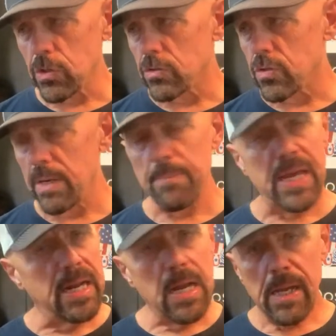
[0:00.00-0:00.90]
trip,
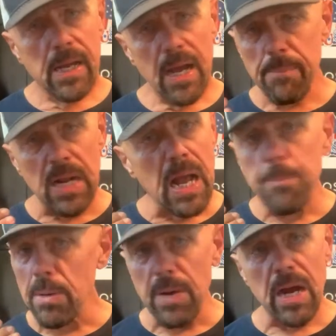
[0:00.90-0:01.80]
man, I mean, I
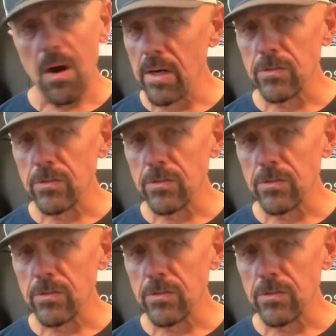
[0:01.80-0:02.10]
put my heart and